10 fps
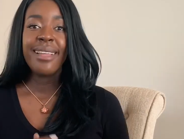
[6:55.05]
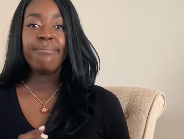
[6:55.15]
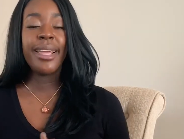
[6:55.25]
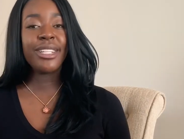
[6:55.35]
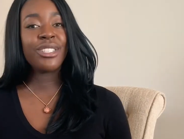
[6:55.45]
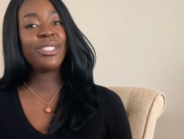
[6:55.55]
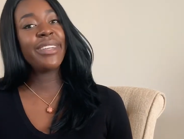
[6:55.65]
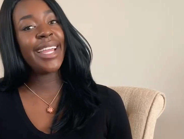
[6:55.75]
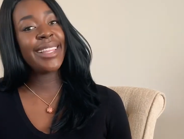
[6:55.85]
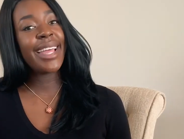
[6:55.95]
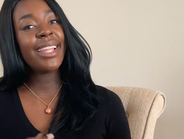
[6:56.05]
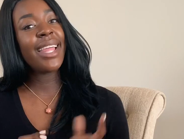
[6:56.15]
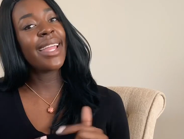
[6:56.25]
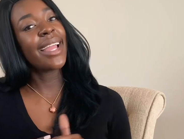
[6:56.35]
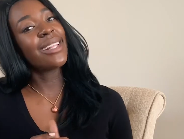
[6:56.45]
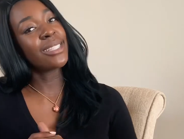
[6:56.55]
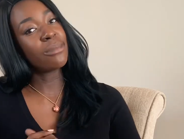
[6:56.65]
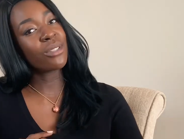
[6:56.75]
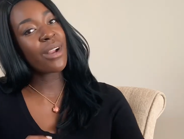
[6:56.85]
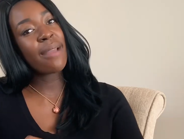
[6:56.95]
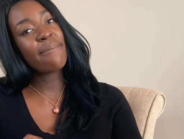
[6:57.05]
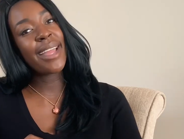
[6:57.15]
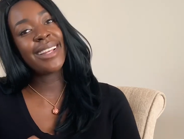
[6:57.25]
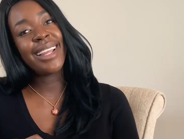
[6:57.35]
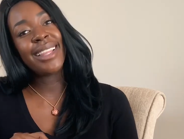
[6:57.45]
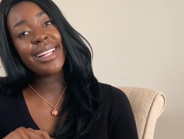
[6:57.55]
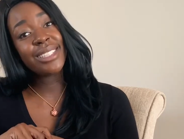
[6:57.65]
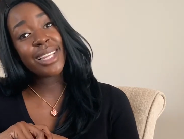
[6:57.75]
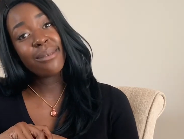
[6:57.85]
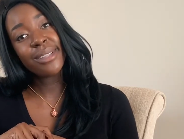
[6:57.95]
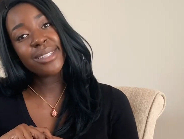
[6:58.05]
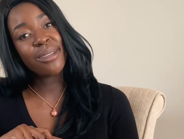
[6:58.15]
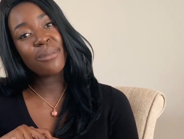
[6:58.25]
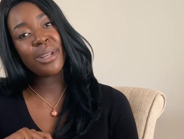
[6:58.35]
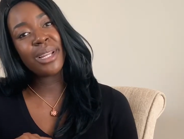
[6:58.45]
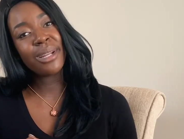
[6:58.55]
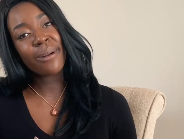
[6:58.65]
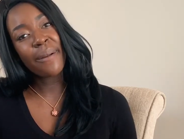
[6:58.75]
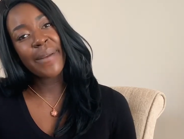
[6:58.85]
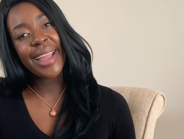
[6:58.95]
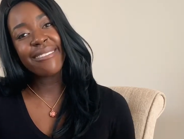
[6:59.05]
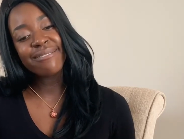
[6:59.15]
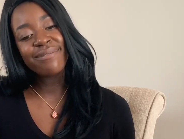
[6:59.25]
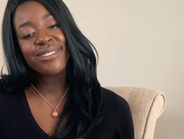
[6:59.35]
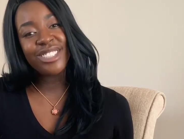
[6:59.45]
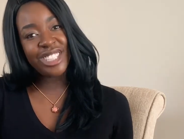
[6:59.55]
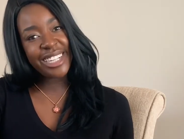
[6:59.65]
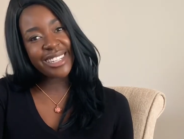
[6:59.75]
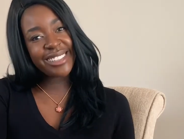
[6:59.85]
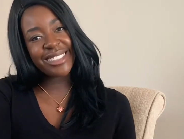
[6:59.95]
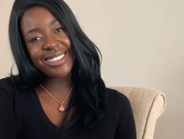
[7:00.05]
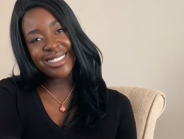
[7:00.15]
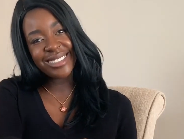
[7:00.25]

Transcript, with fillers: Make sure you hit that like and subscribe button and let's keep this community growing. Cheers!